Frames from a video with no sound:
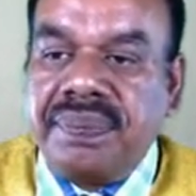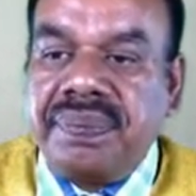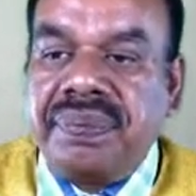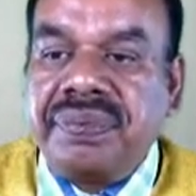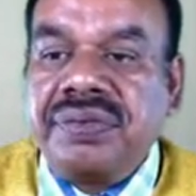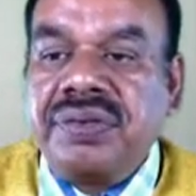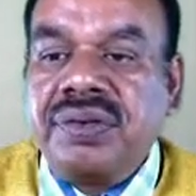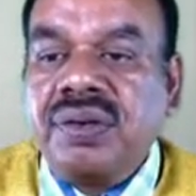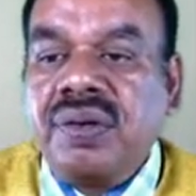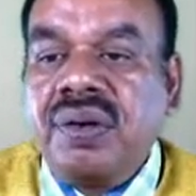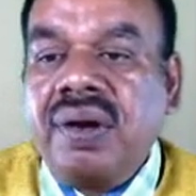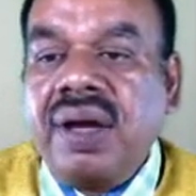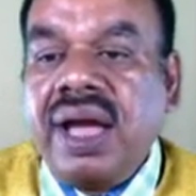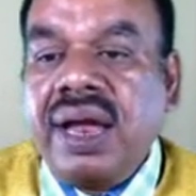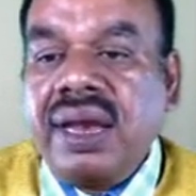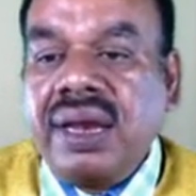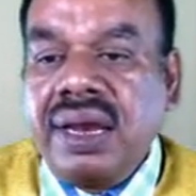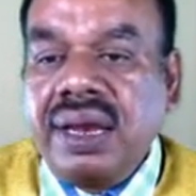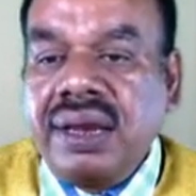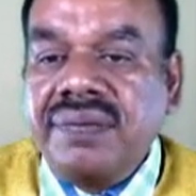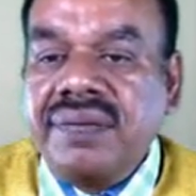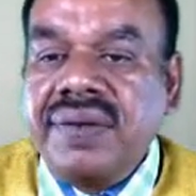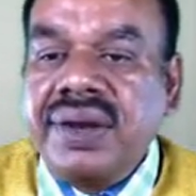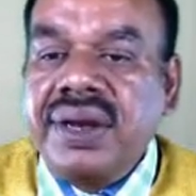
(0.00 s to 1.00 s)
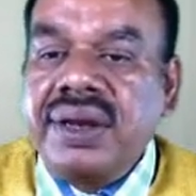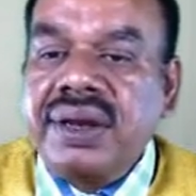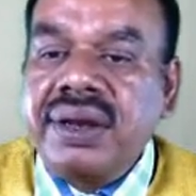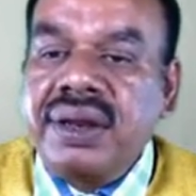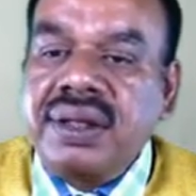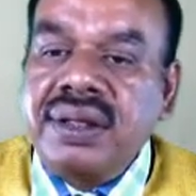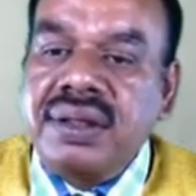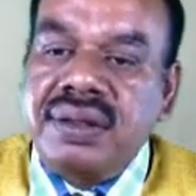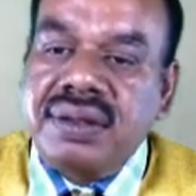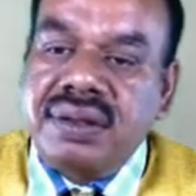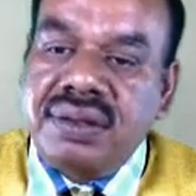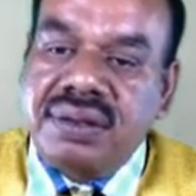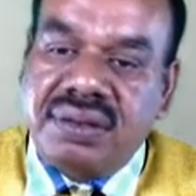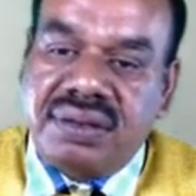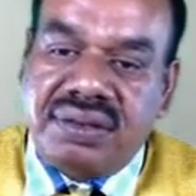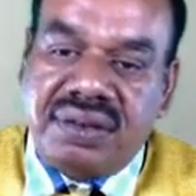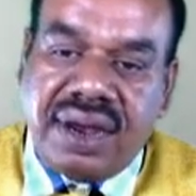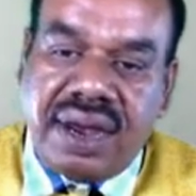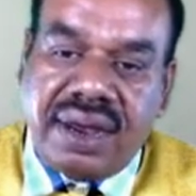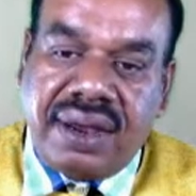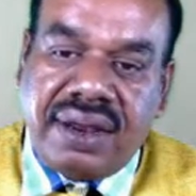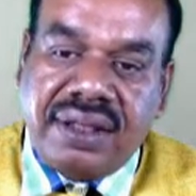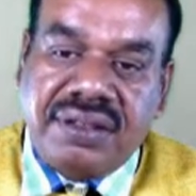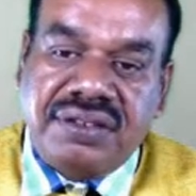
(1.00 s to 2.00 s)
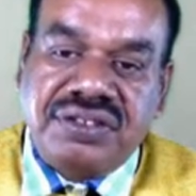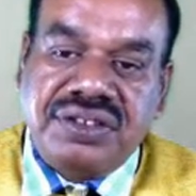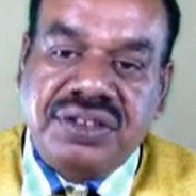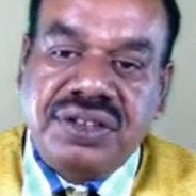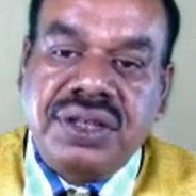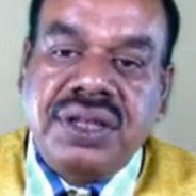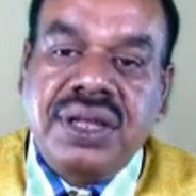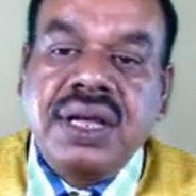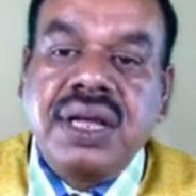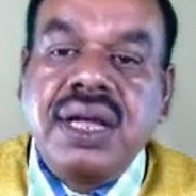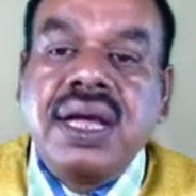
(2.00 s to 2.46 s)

So an inventory strategy